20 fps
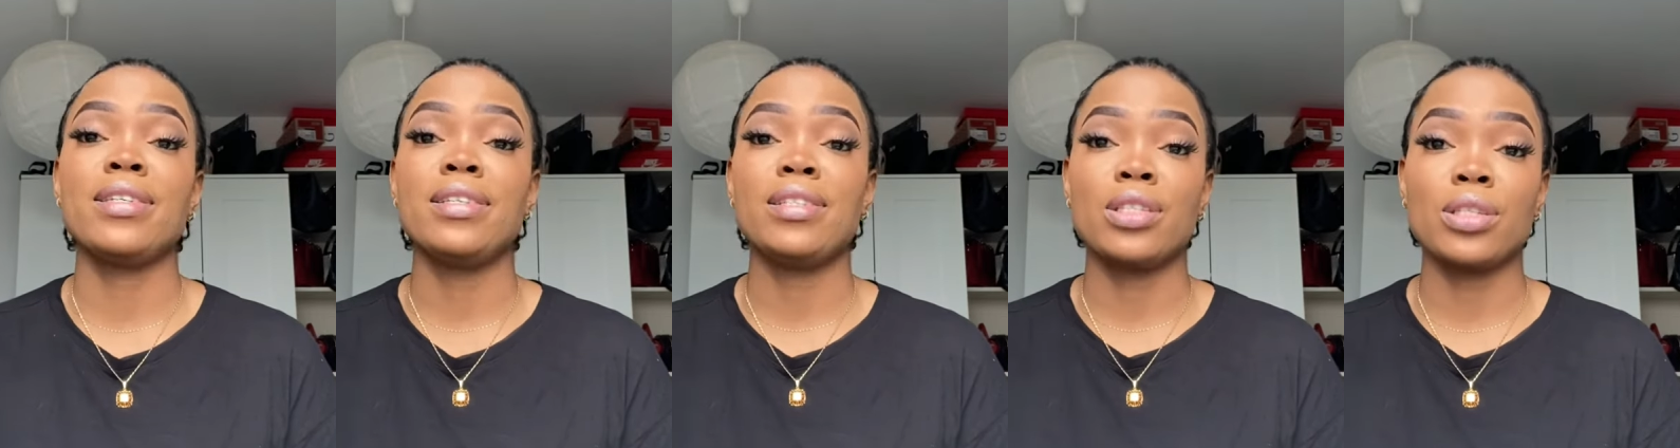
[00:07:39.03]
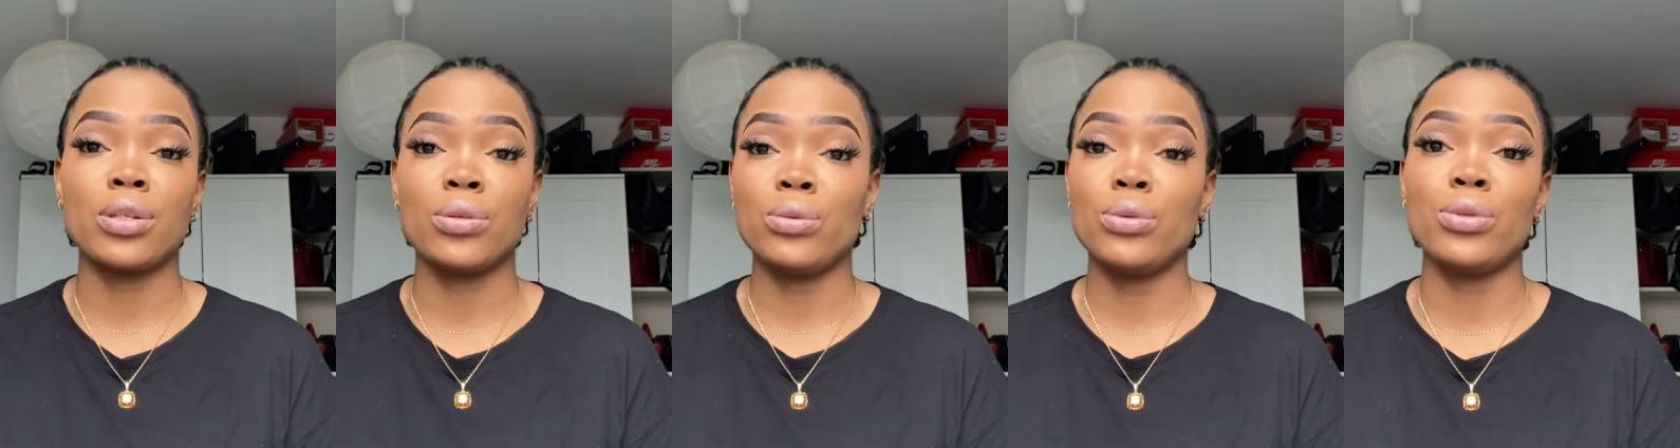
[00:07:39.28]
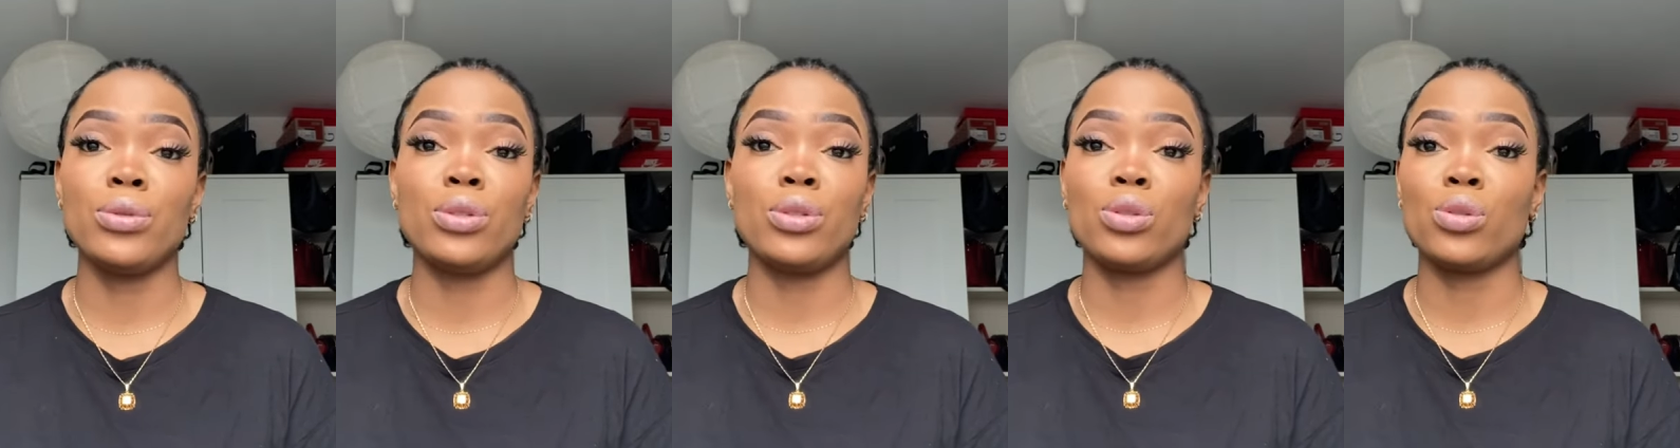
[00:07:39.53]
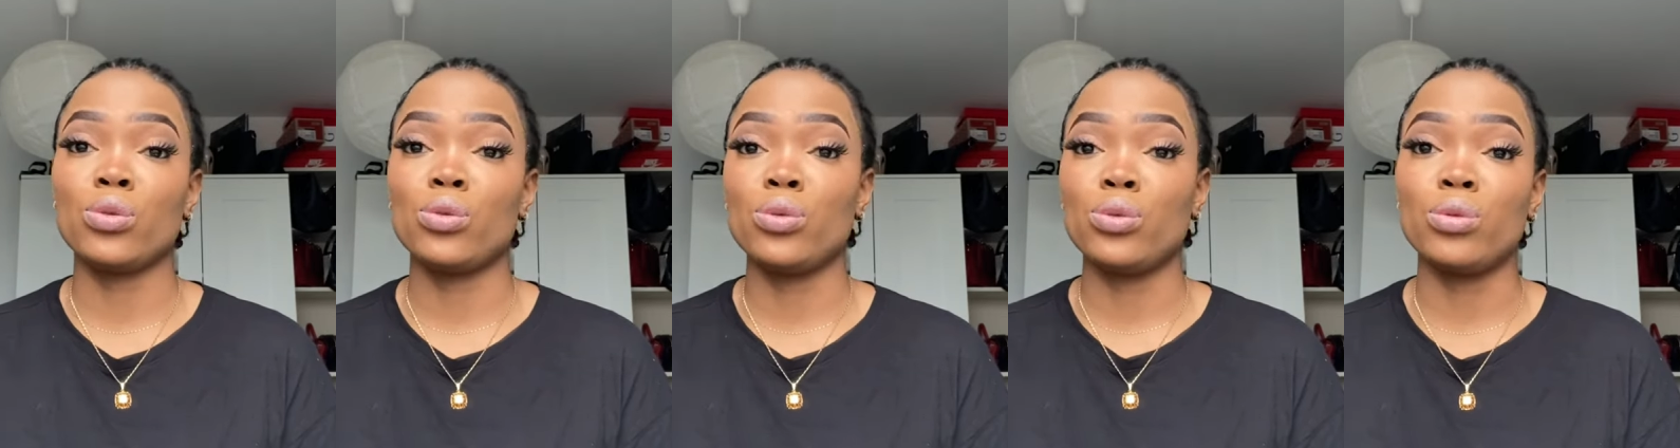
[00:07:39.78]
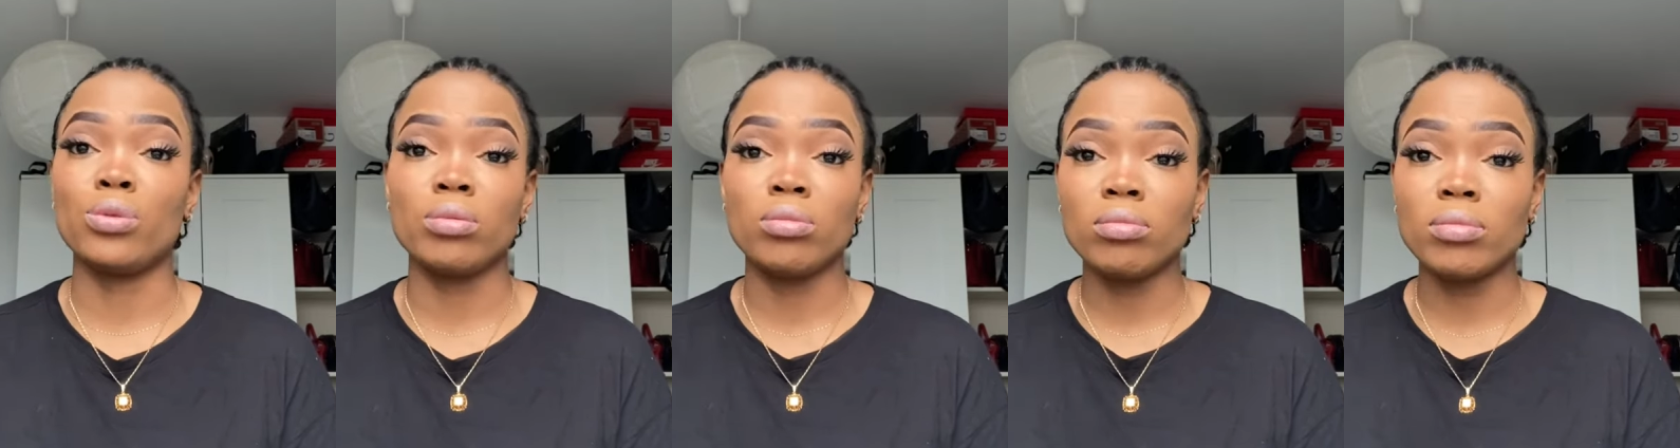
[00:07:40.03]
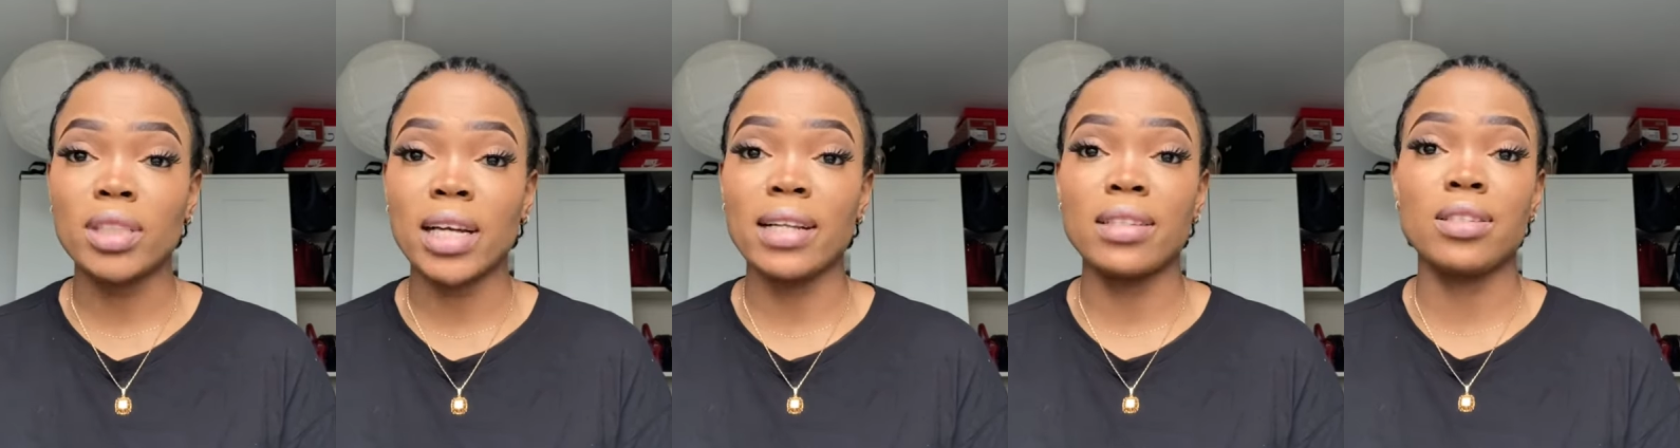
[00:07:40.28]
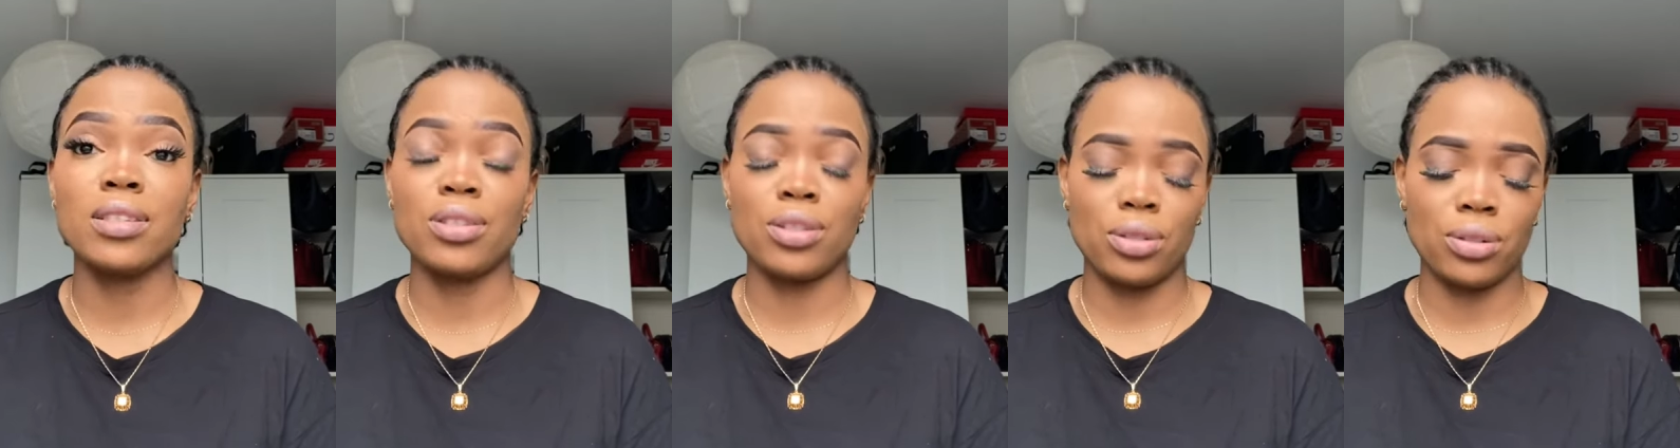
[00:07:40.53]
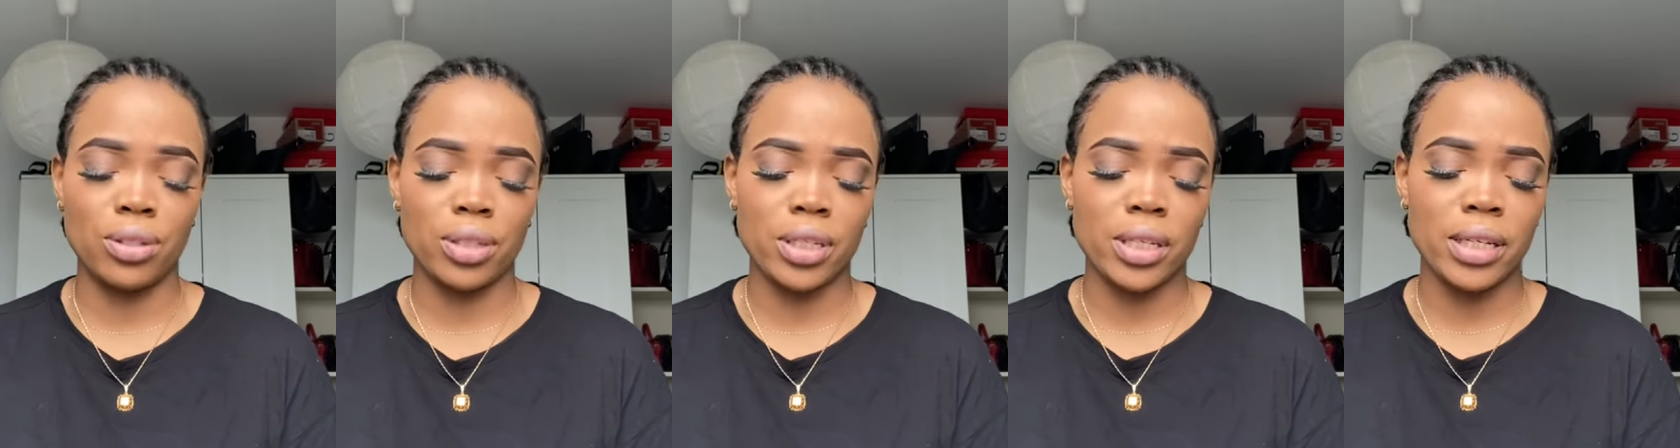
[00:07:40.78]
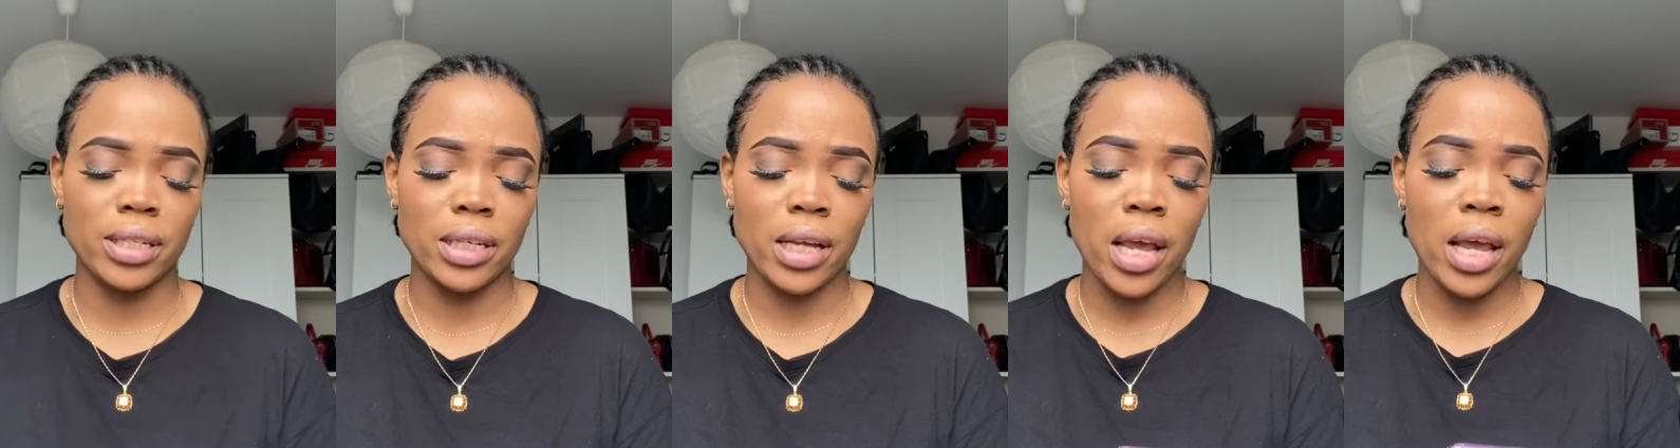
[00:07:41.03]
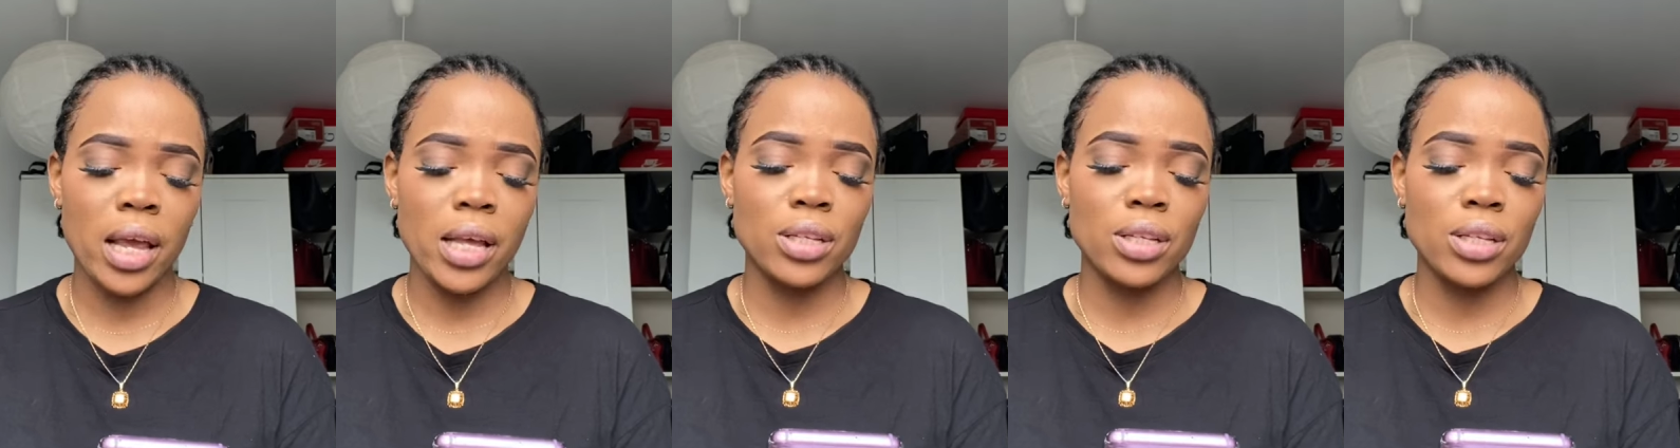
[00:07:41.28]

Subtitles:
It's good. So that is just it.